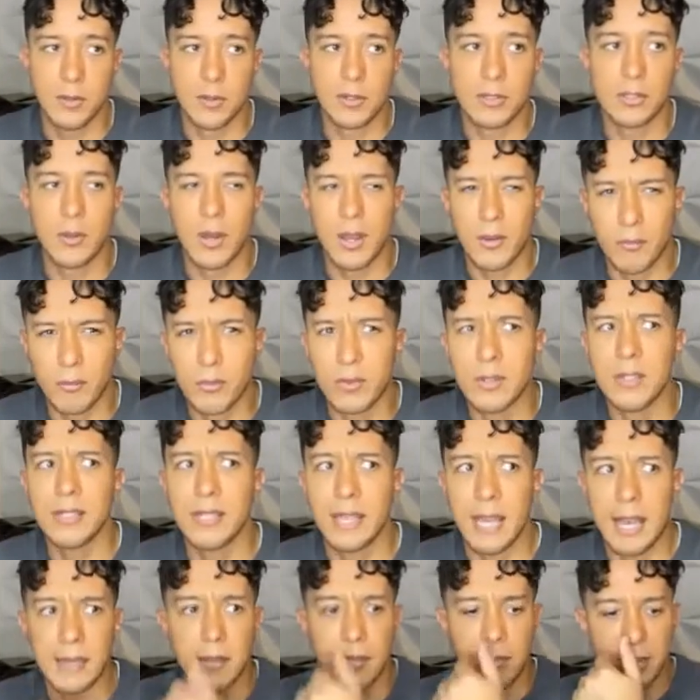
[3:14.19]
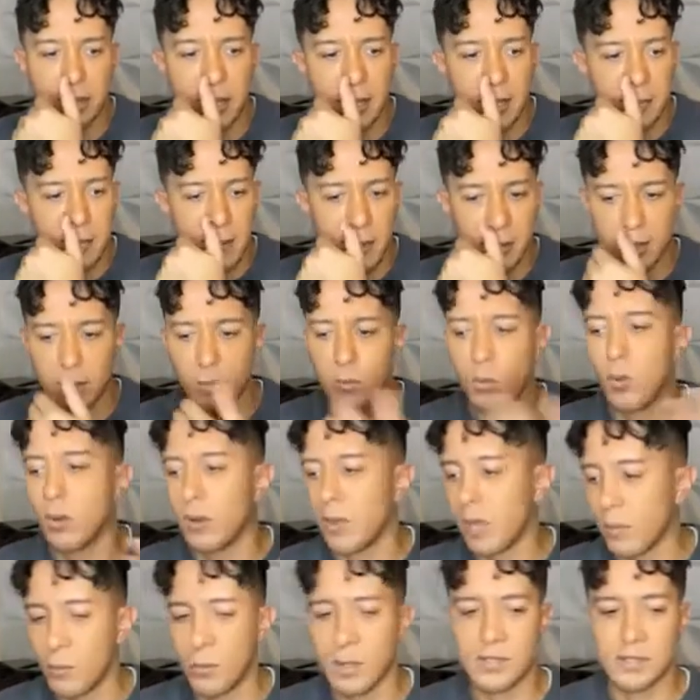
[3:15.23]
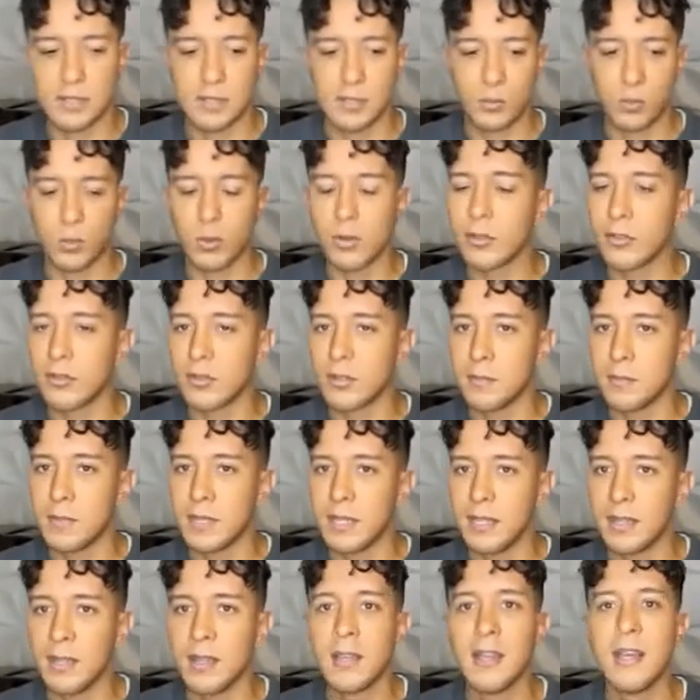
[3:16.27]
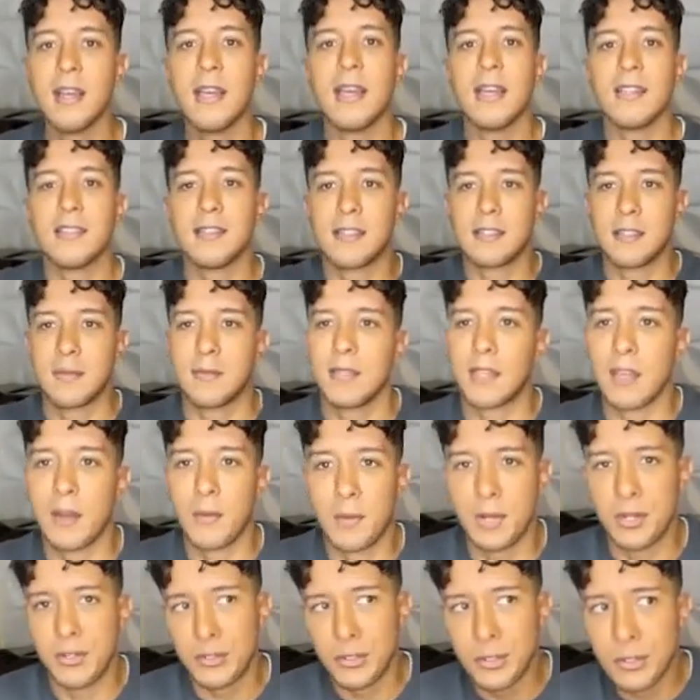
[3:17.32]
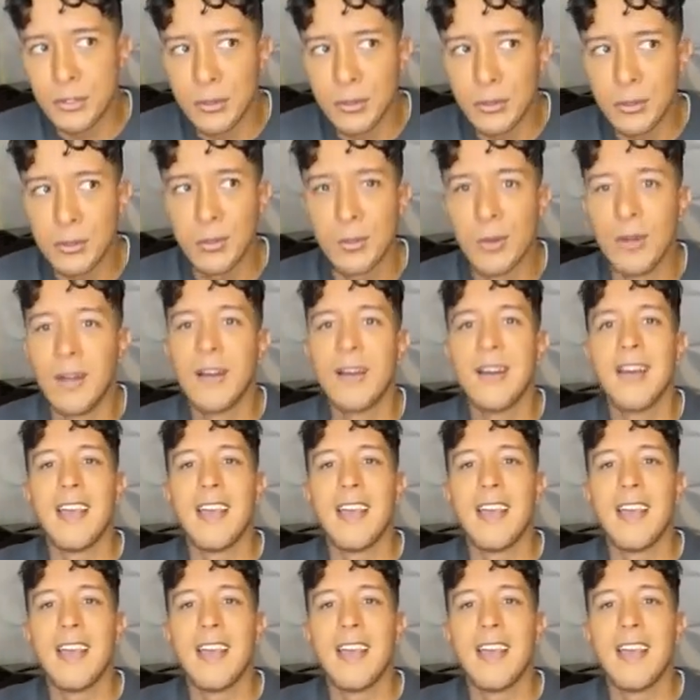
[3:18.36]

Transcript: And so I really had to think about, like, well, okay, what is this worth to me? Is this something I want to do?